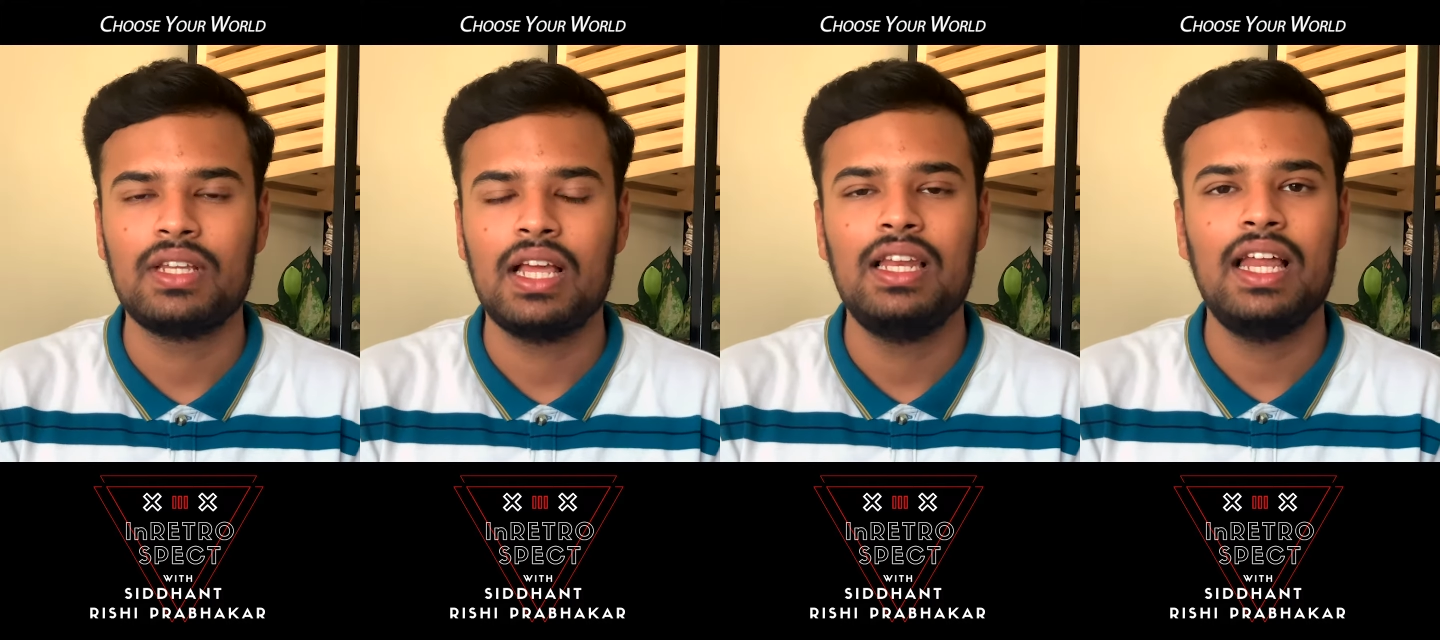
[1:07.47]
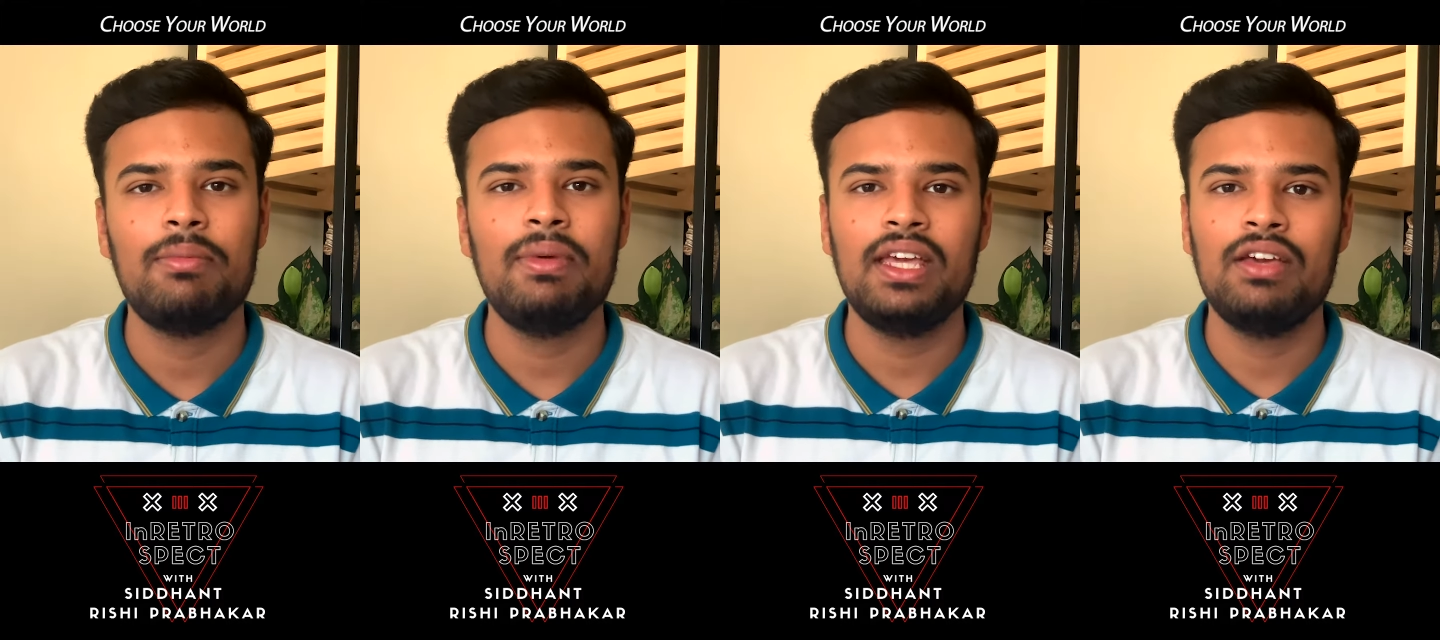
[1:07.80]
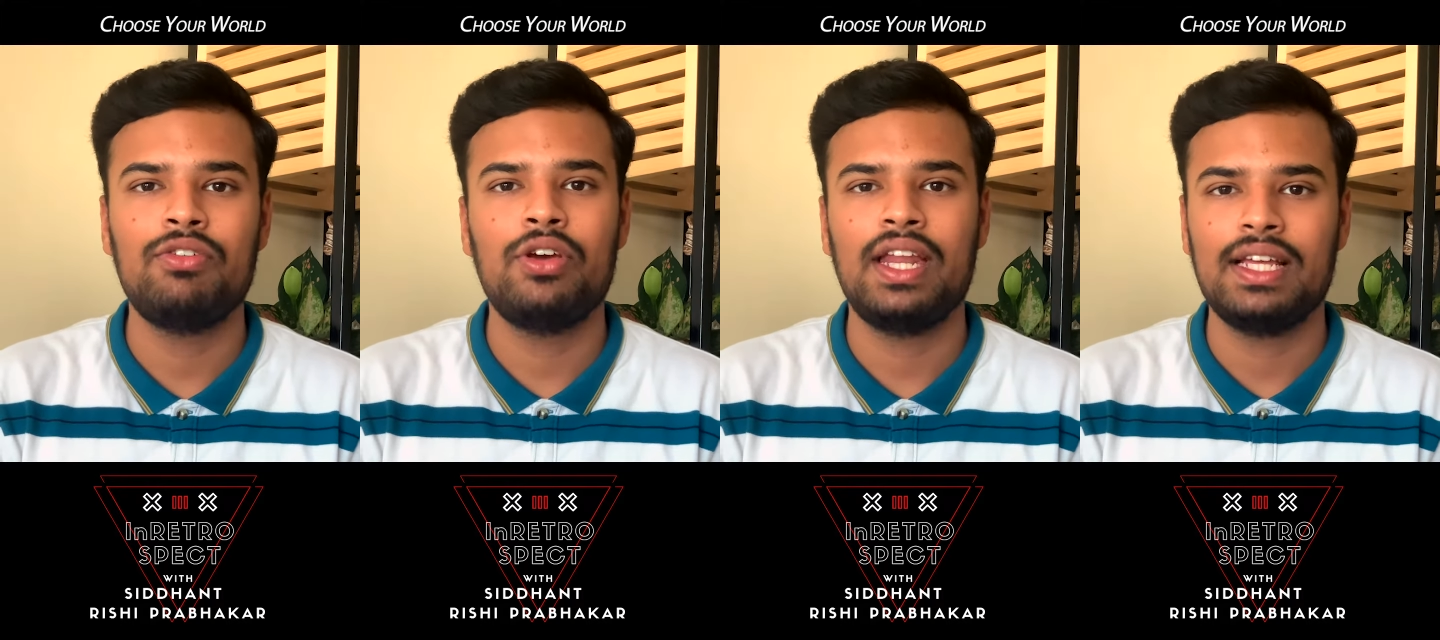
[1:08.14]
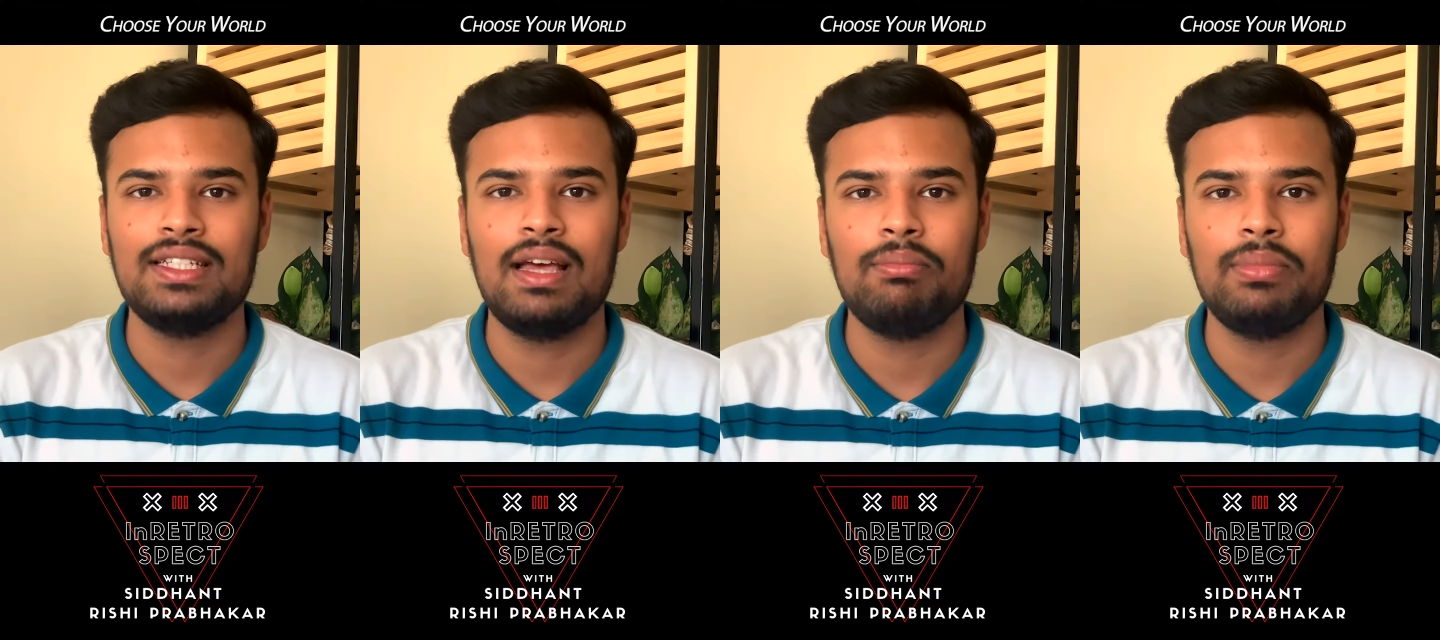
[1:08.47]
Let me give you an
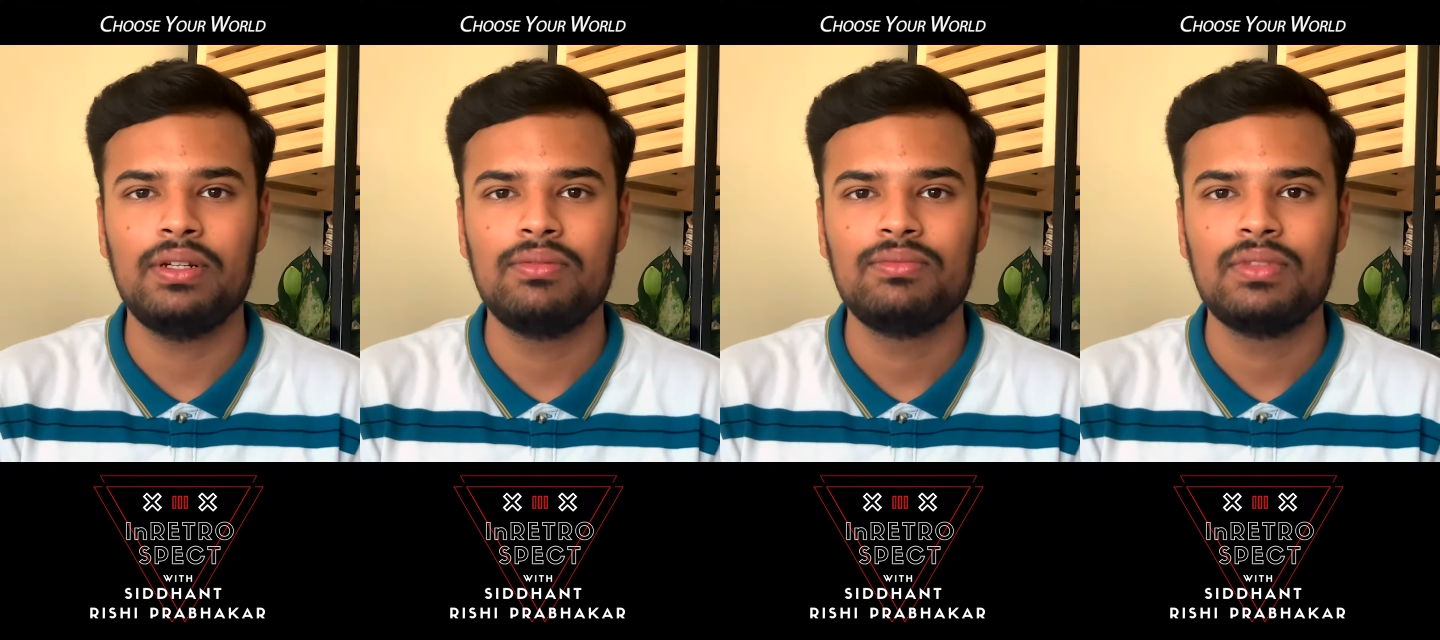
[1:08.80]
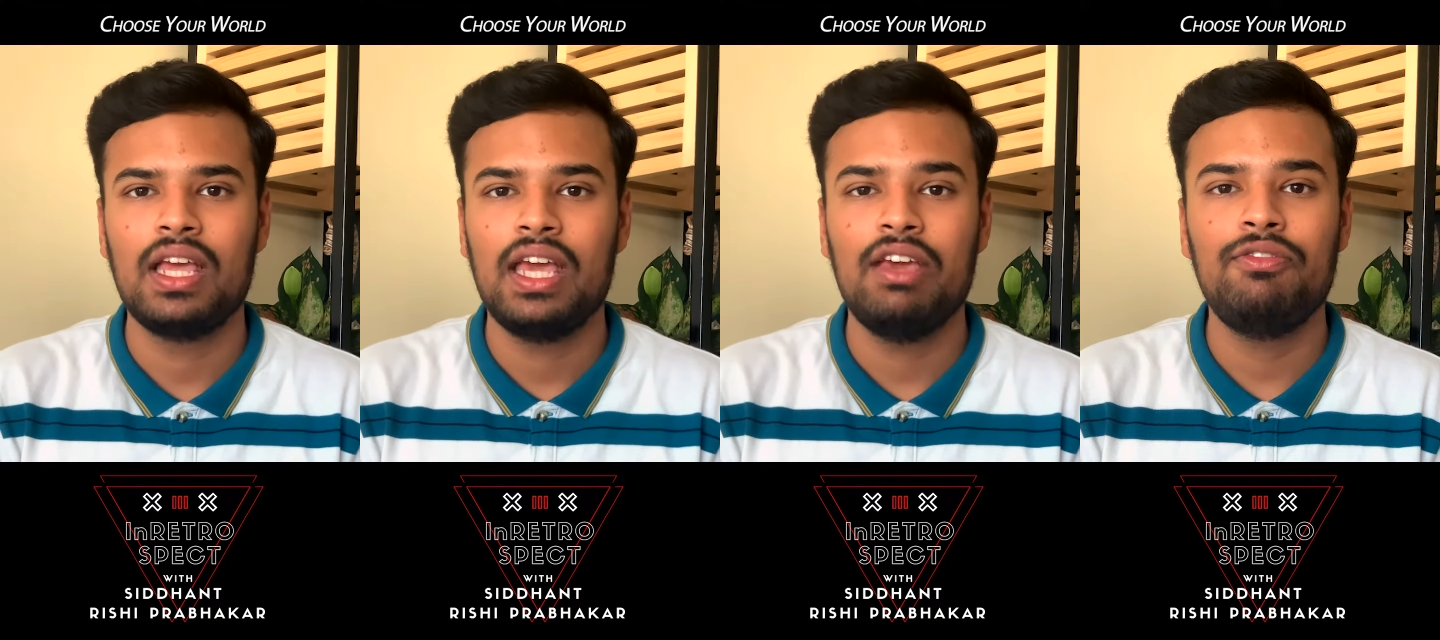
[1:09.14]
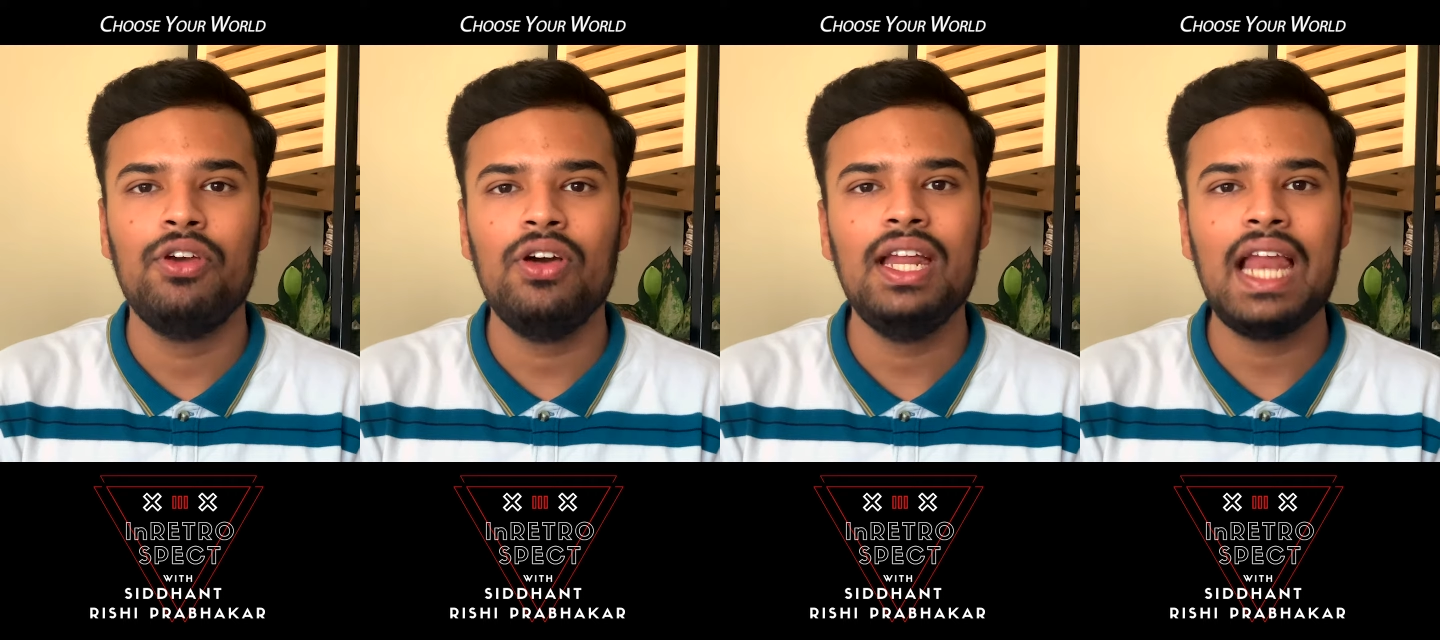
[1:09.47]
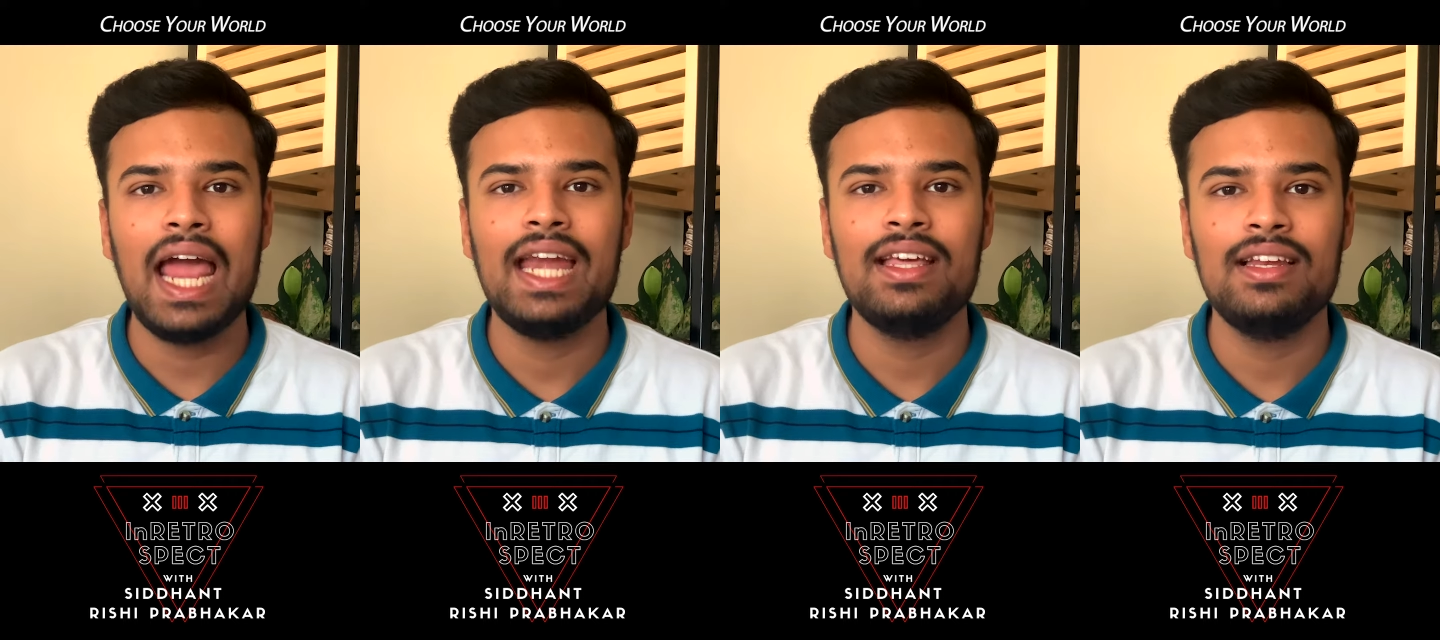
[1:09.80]
example. If you're an
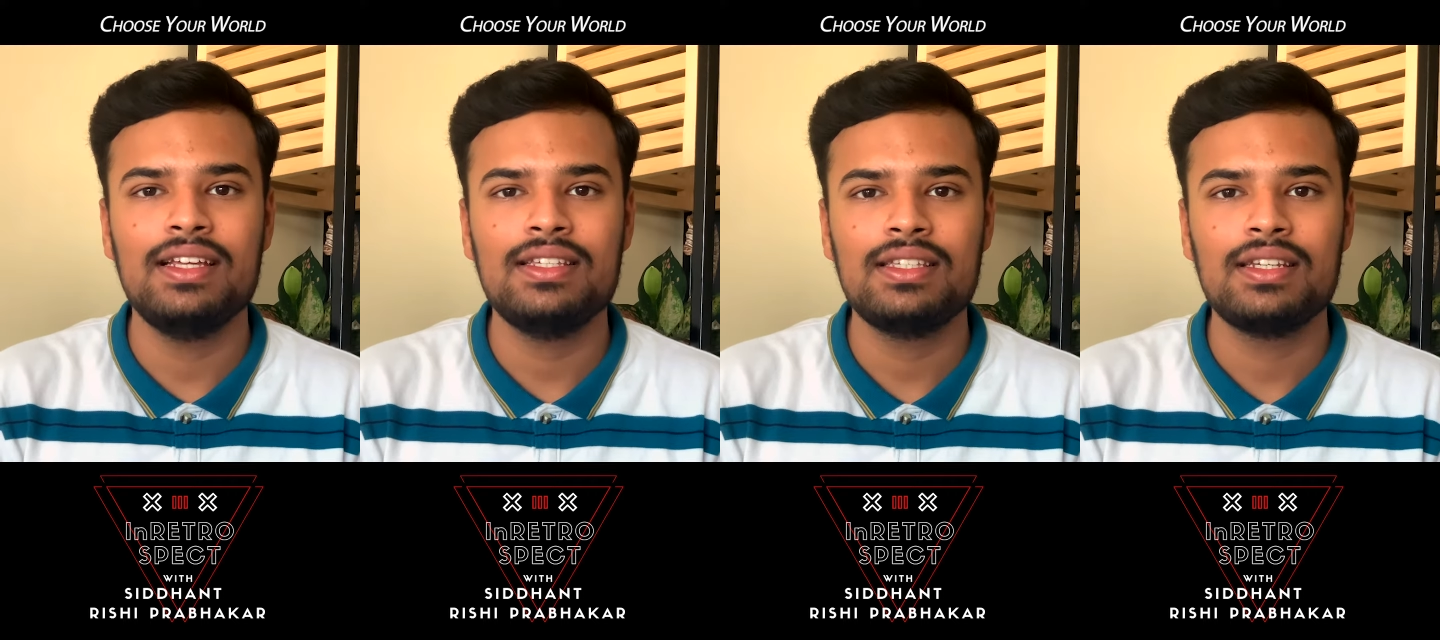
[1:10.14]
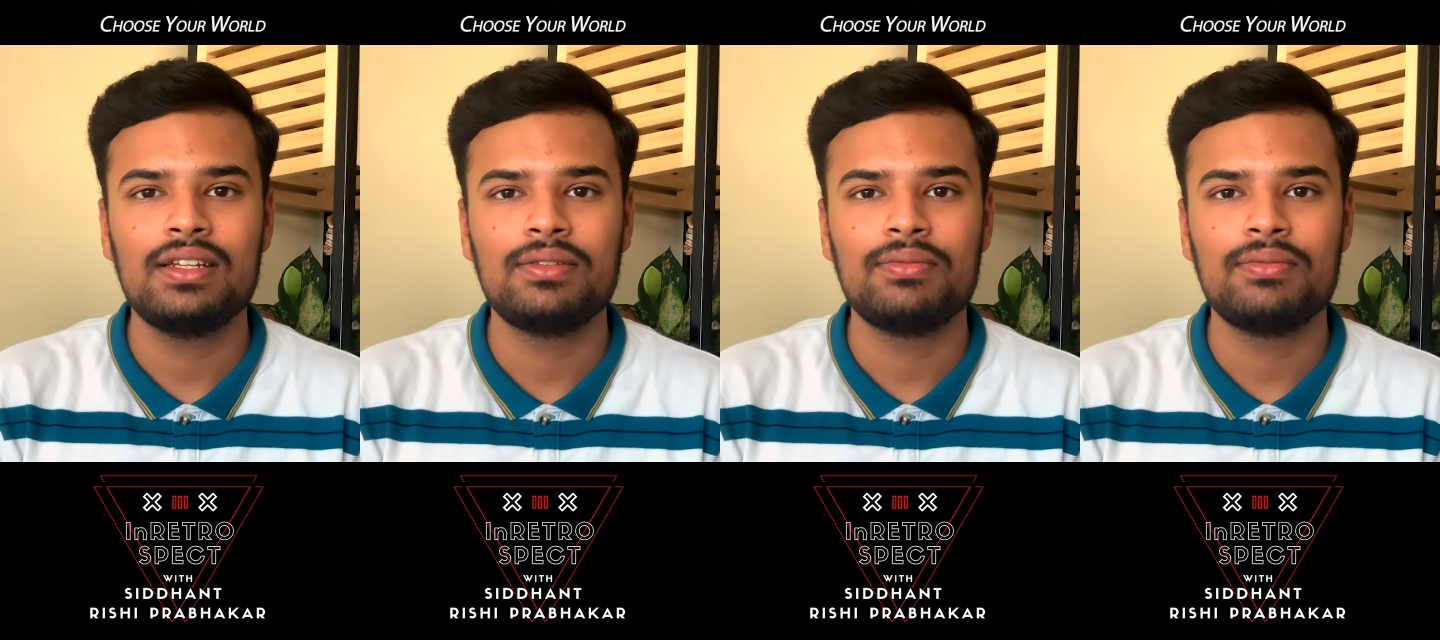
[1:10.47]
idealist